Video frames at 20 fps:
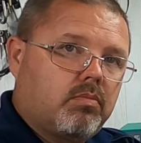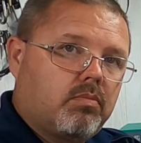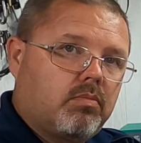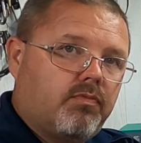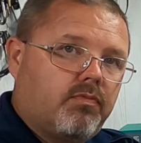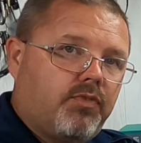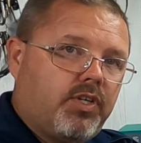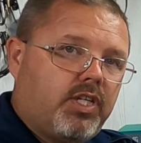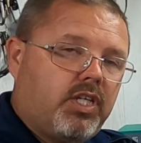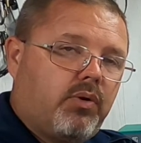
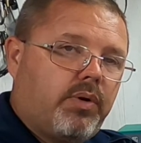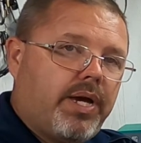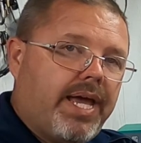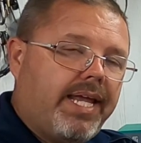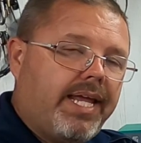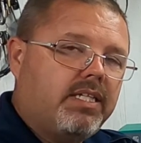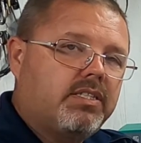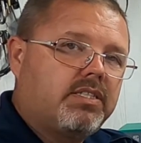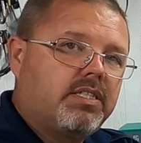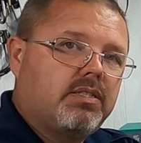video
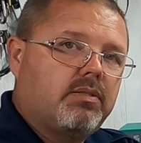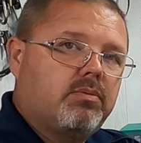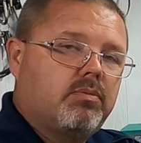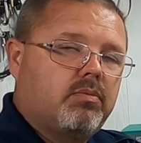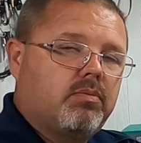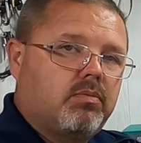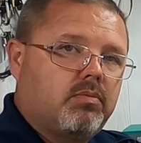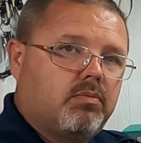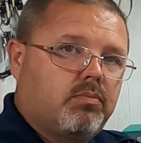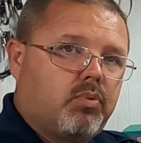editing
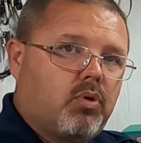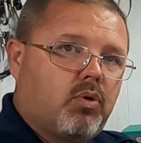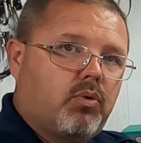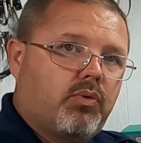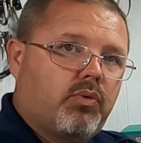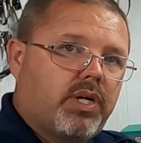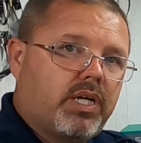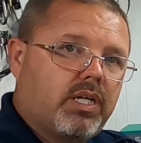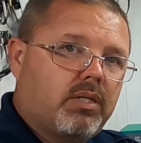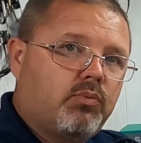
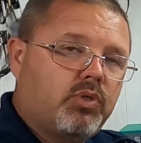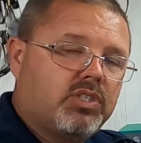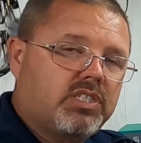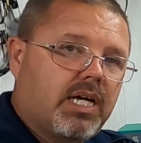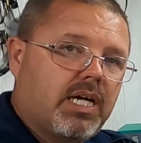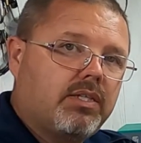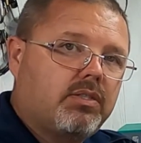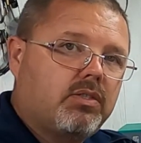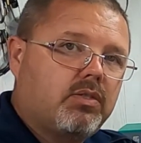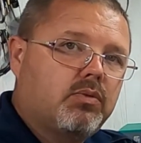program, which I
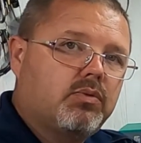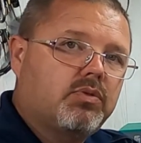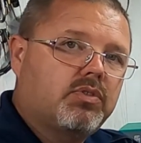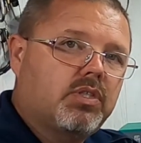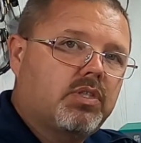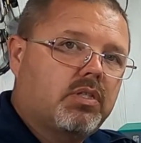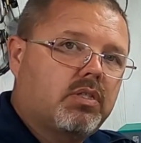use